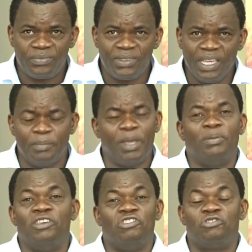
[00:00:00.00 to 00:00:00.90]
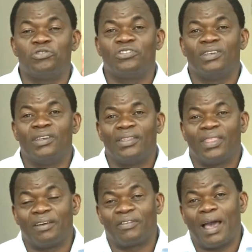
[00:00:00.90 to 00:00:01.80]
It may be issues
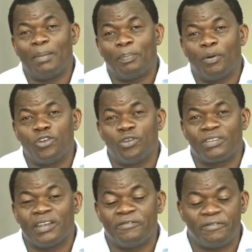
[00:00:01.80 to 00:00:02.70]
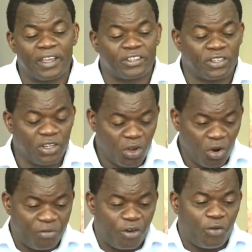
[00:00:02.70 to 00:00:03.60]
that have come upon you as an effect
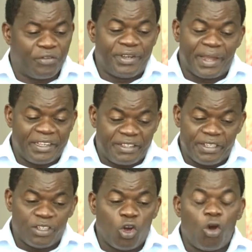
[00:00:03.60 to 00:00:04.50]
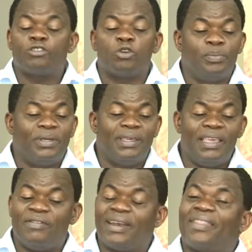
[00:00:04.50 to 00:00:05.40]
of COVID-19, or it could be
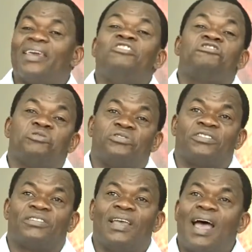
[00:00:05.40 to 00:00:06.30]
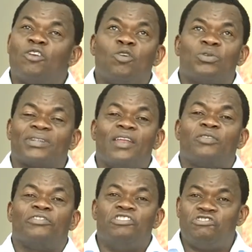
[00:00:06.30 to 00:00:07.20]
even other issues. I don't know what kind
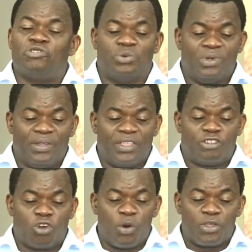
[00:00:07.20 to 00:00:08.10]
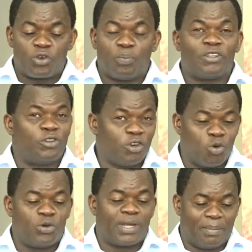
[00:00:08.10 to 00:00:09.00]
of issue that you're going through, but you're in
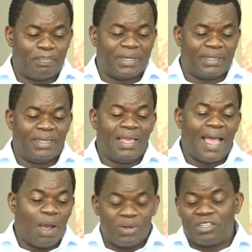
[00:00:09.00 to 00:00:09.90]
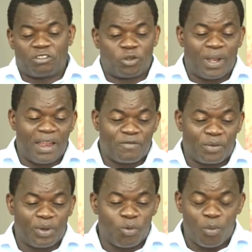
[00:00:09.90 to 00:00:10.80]
good company. I want us to learn
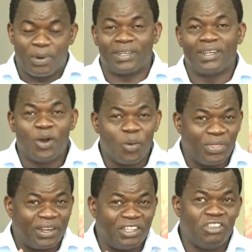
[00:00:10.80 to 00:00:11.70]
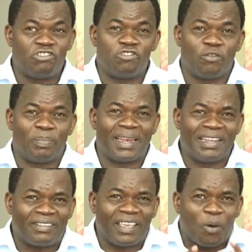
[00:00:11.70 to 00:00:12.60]
from the woman with an issue of blood
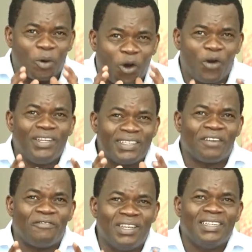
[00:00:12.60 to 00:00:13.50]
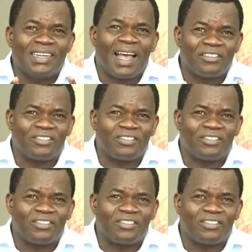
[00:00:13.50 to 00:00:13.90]
and see how God intervened in her